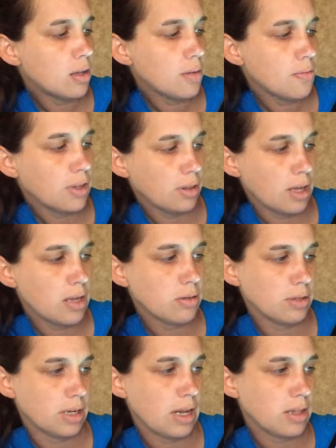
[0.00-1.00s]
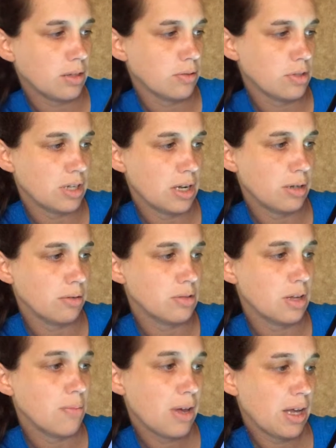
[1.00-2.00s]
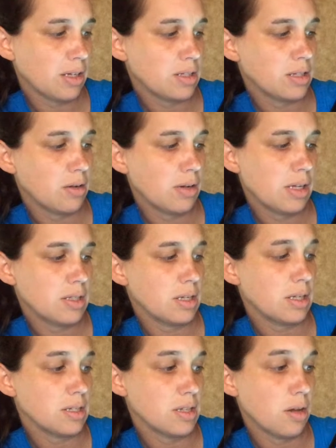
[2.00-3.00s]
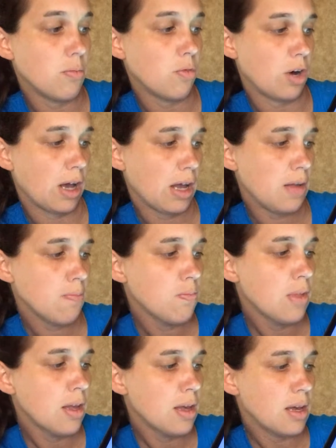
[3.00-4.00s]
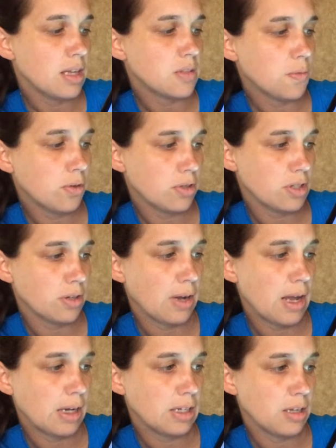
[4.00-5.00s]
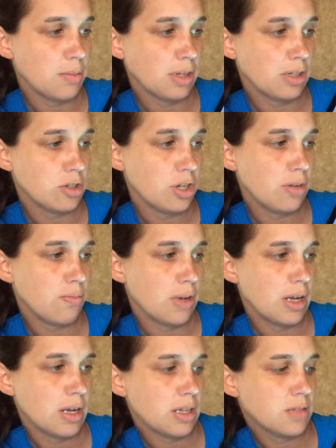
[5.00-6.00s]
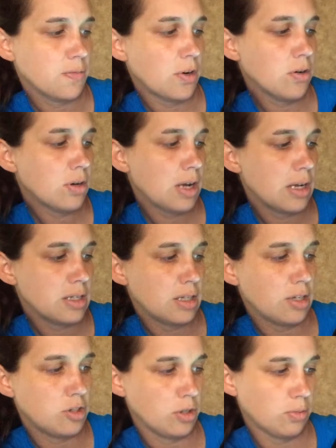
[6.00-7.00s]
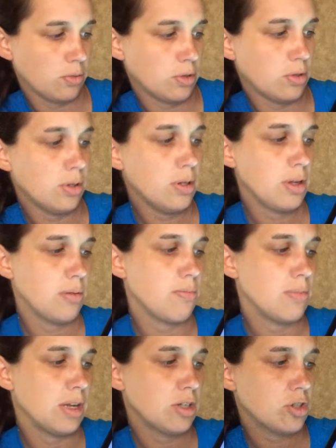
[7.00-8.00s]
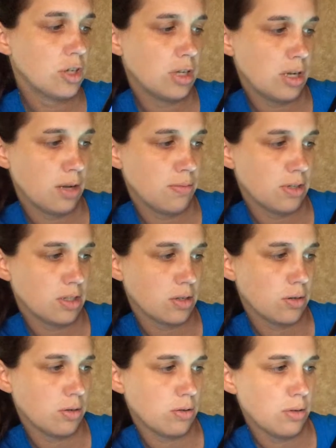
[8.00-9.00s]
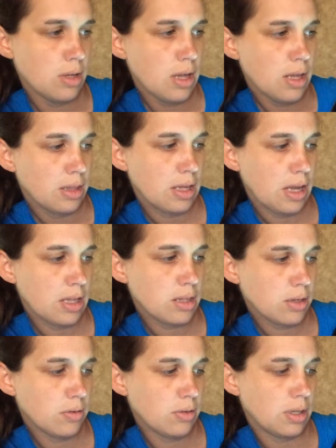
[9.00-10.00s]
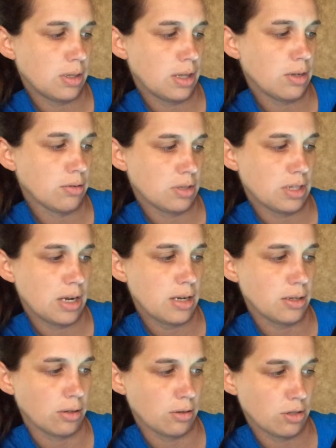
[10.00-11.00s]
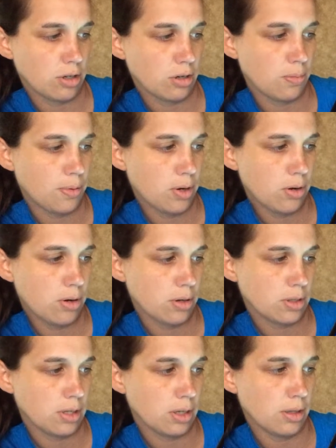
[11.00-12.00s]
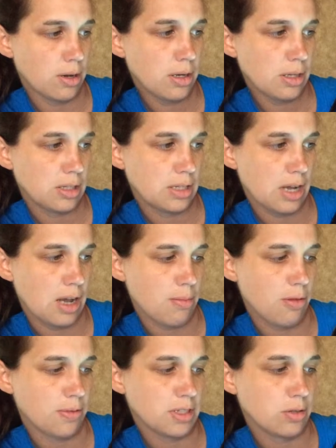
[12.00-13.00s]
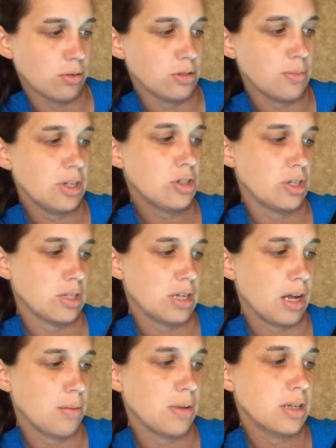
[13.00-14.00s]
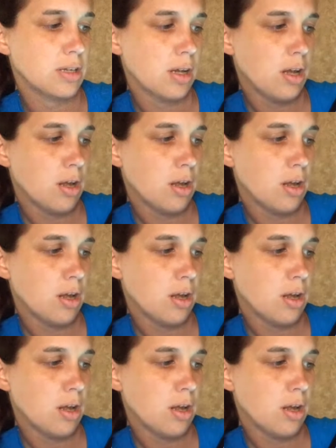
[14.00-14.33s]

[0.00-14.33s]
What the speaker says: of the legal and ethical standards impact students in some way as far as their academic achievement. As far as the general mission of the school, the ethical and legal standards are part, a lot of the time, of a school's mission statement.